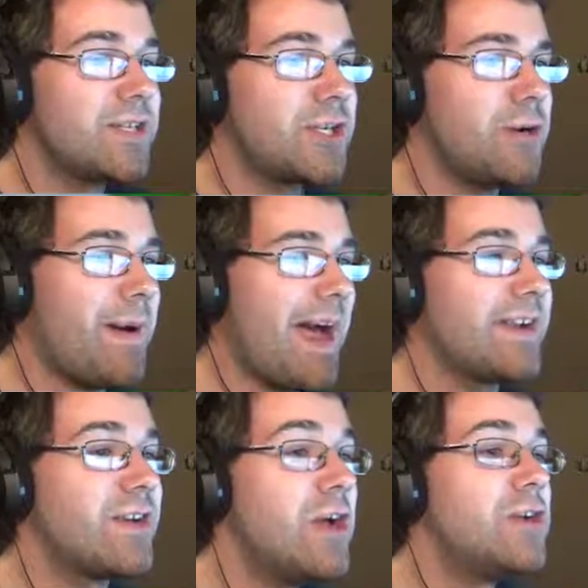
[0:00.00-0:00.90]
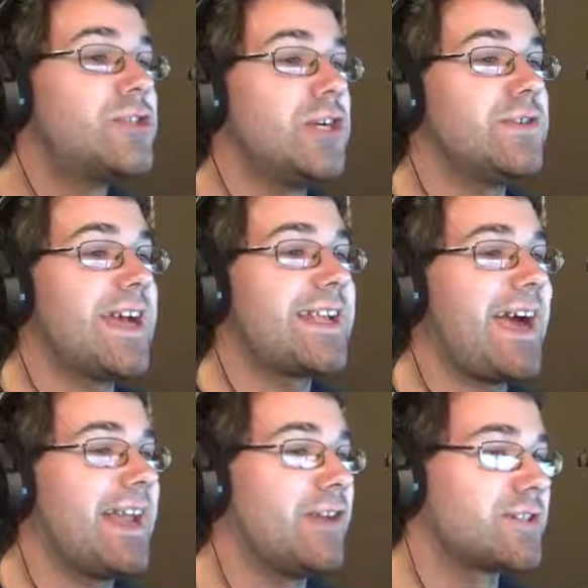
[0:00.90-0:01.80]
Too bad. Dude, that
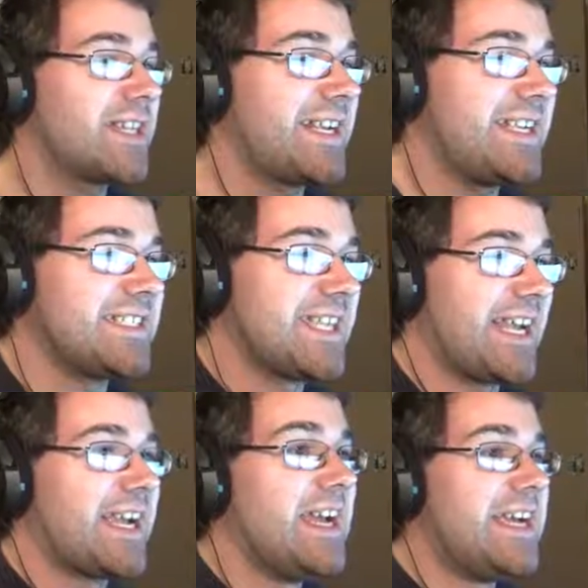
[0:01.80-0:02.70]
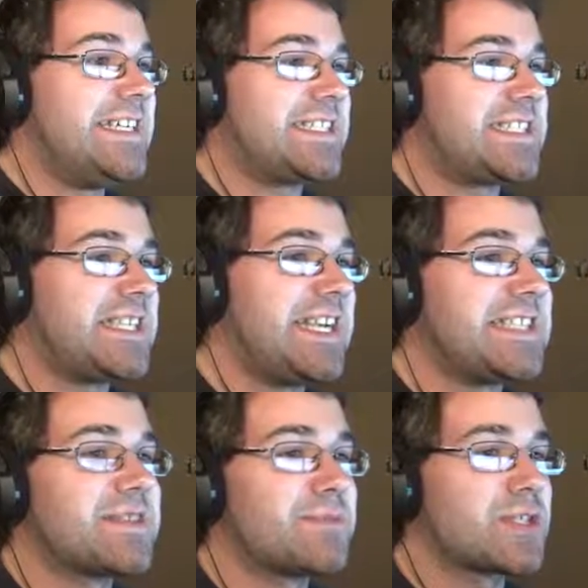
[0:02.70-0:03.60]
guy looks like he's seen
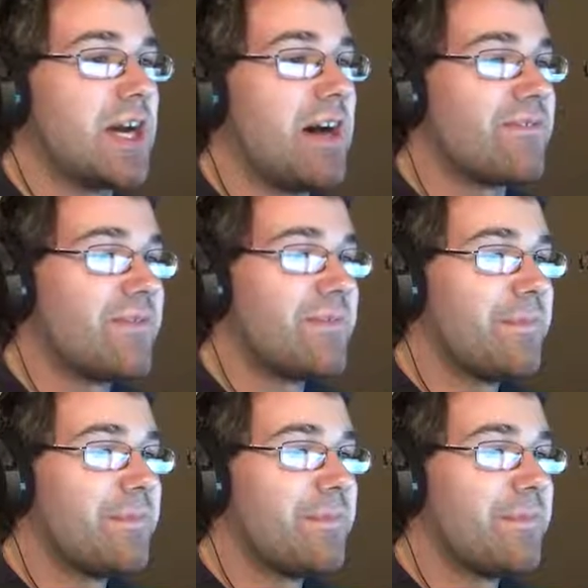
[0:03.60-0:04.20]
some stuff.